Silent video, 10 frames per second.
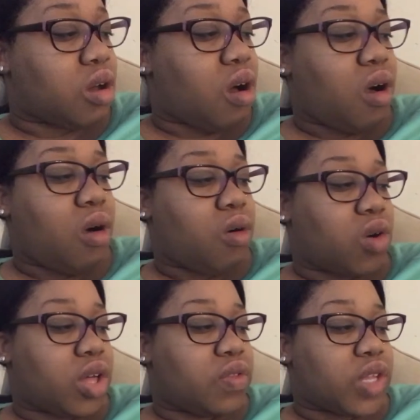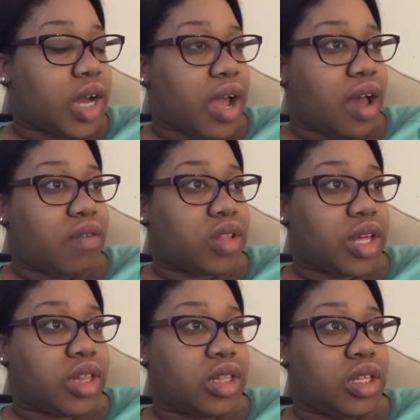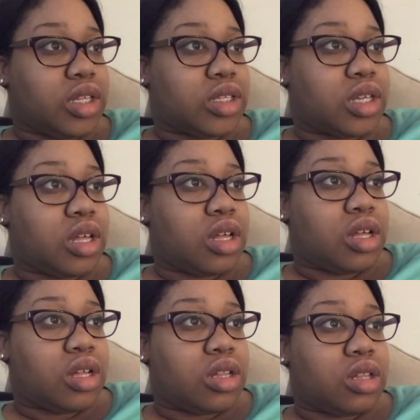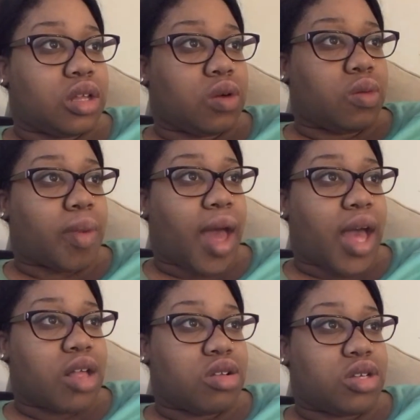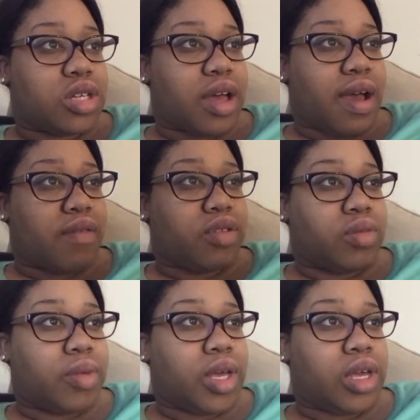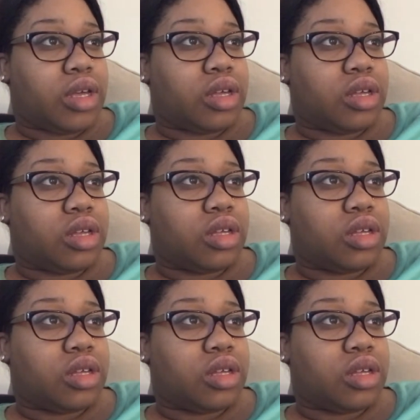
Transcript: Oh, and then I have like these little packages I have to make.